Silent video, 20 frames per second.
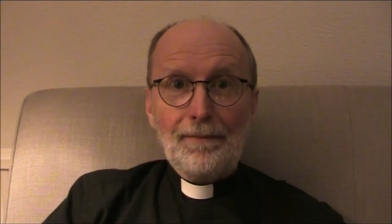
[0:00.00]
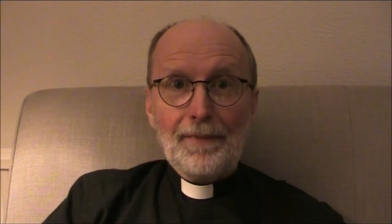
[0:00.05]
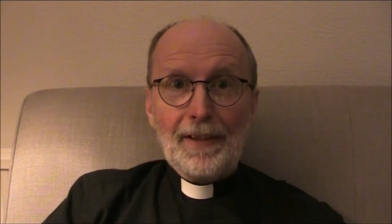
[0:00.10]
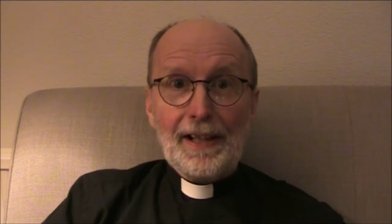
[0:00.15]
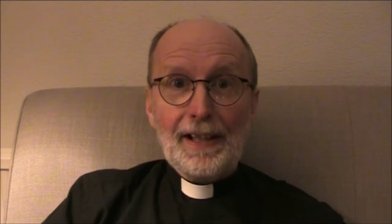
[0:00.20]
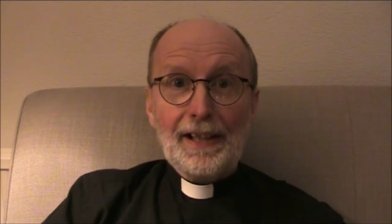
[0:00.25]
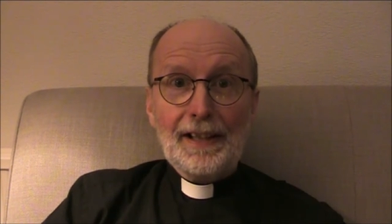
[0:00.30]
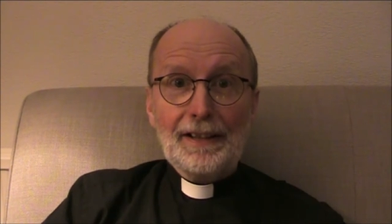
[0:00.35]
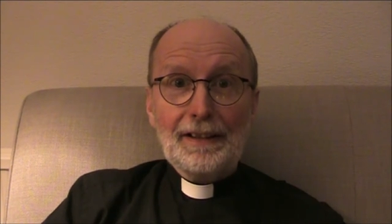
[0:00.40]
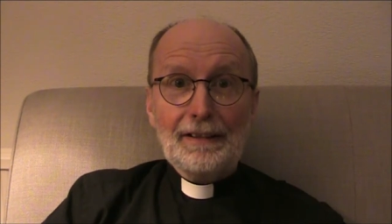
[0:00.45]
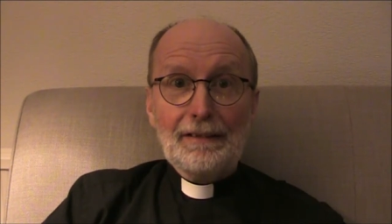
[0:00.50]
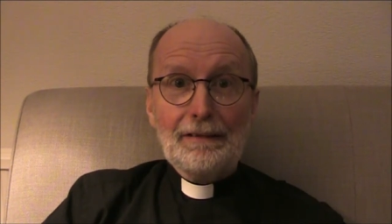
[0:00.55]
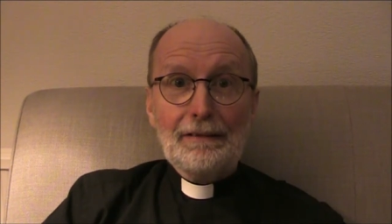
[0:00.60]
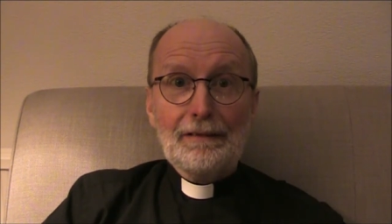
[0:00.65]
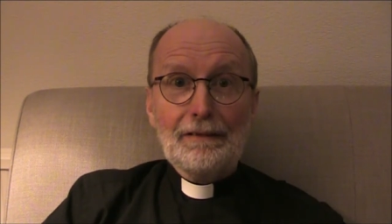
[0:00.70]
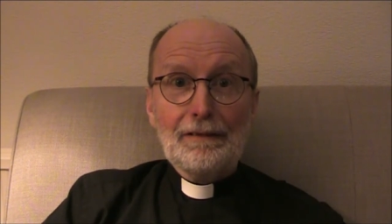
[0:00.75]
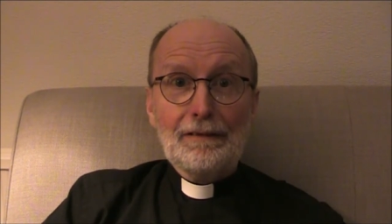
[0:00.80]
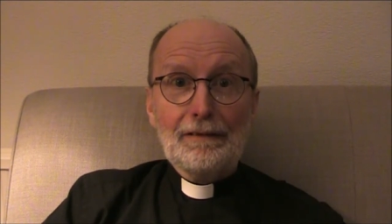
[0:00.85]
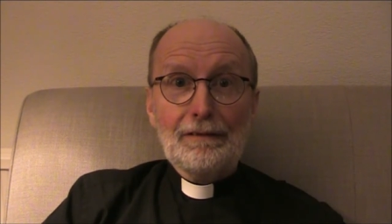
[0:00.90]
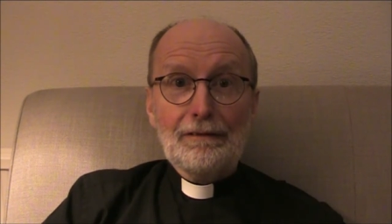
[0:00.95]
in
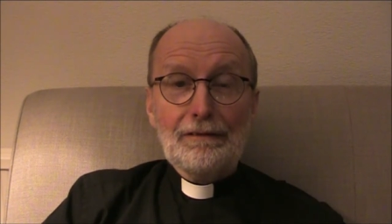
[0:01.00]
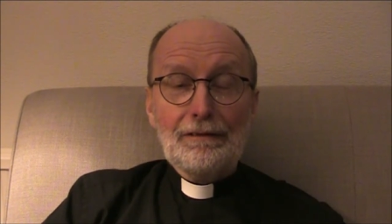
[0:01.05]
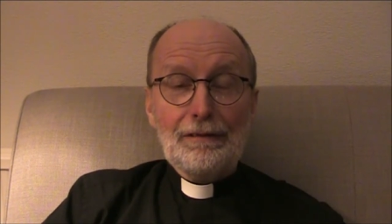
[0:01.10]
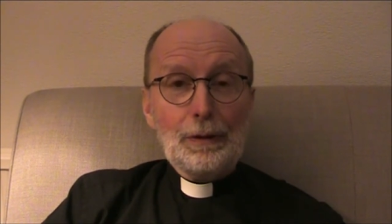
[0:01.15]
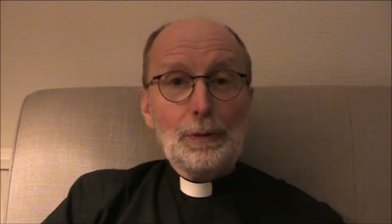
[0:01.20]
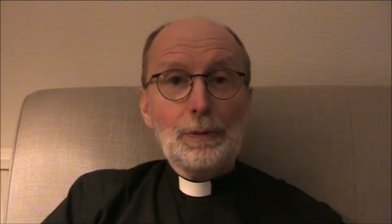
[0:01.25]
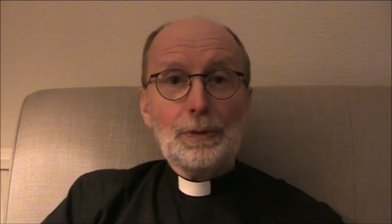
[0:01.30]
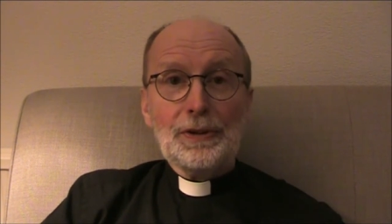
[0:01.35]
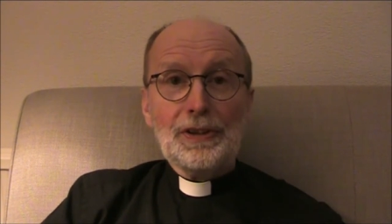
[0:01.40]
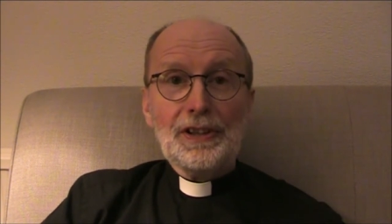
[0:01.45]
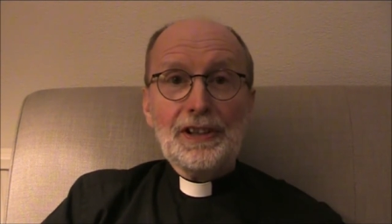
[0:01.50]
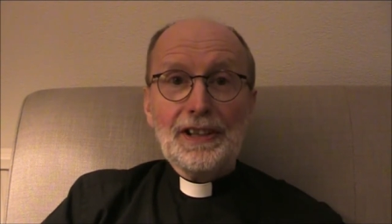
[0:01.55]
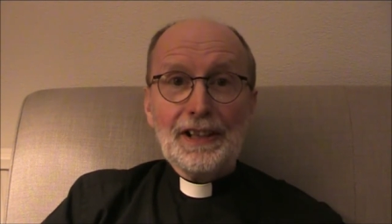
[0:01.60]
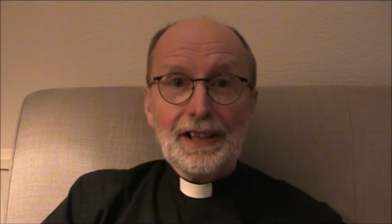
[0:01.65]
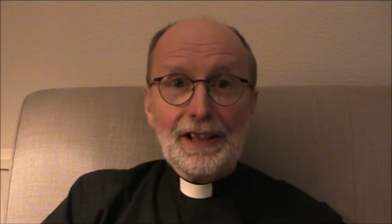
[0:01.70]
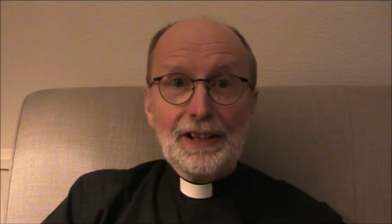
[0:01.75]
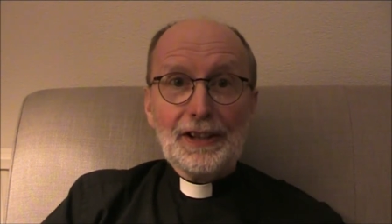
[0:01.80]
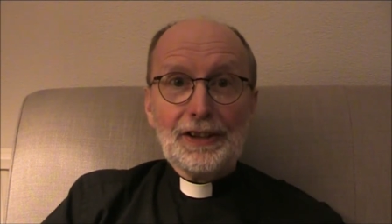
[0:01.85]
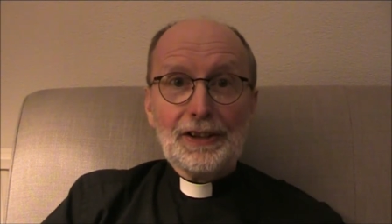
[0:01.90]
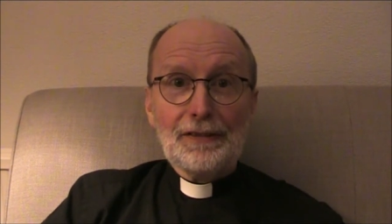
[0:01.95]
40
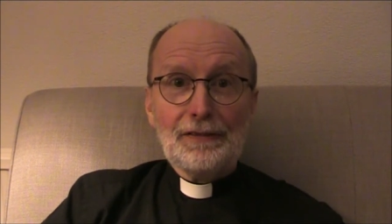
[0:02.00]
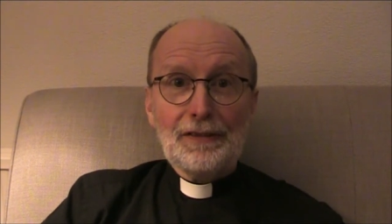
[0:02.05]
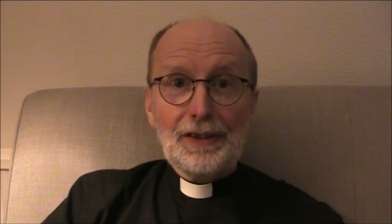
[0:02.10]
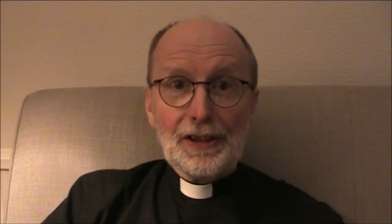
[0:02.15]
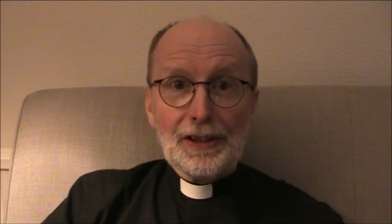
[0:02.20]
years of